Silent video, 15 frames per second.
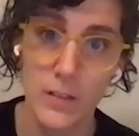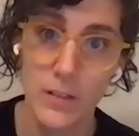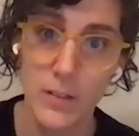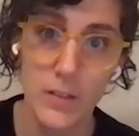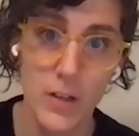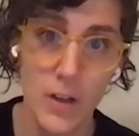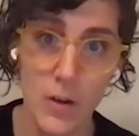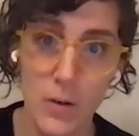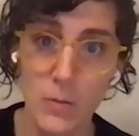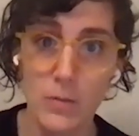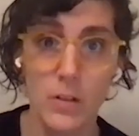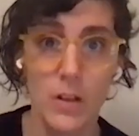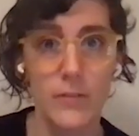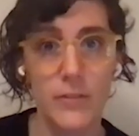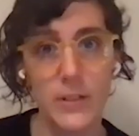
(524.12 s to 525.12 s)

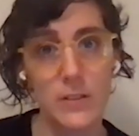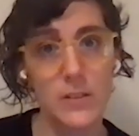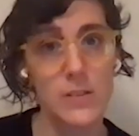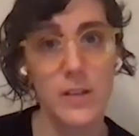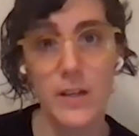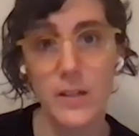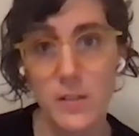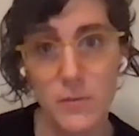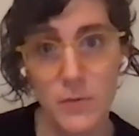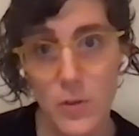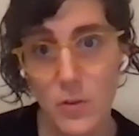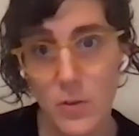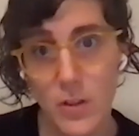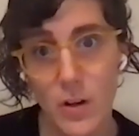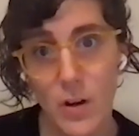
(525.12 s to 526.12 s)
Loving the sides of
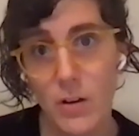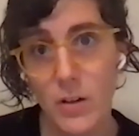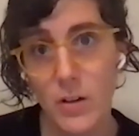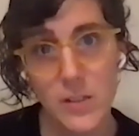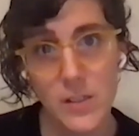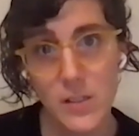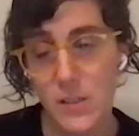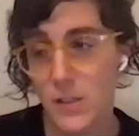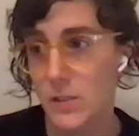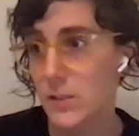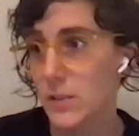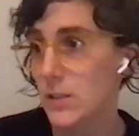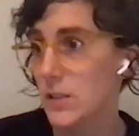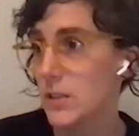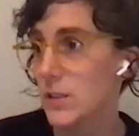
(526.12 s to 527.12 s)
you that aren't
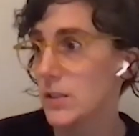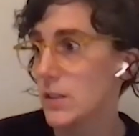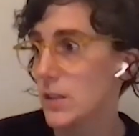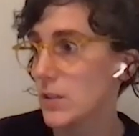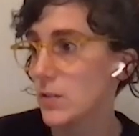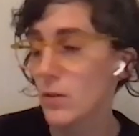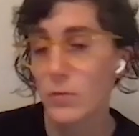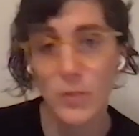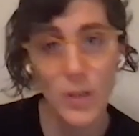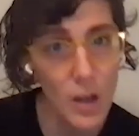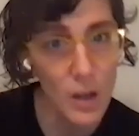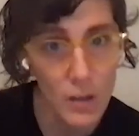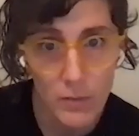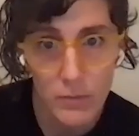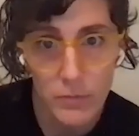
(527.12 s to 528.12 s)
necessarily that you don't
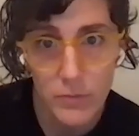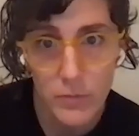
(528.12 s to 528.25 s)
love.